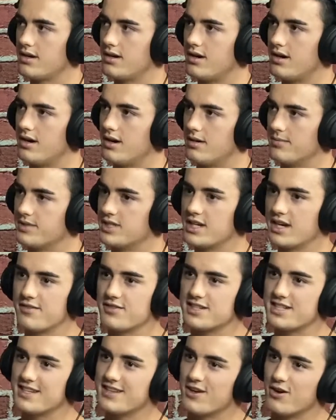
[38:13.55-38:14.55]
Did you ever
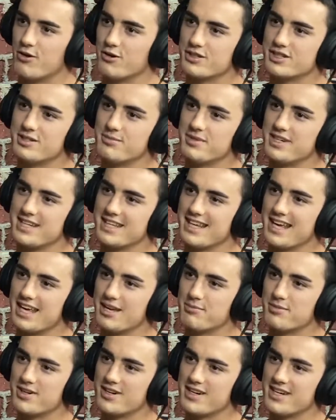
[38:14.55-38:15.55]
see The Ultimate
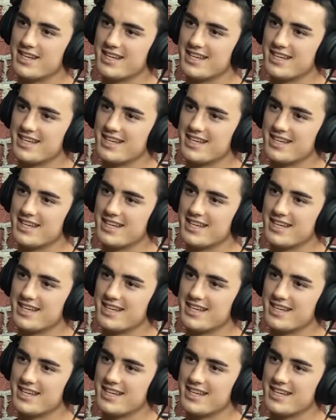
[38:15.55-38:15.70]
Gamer?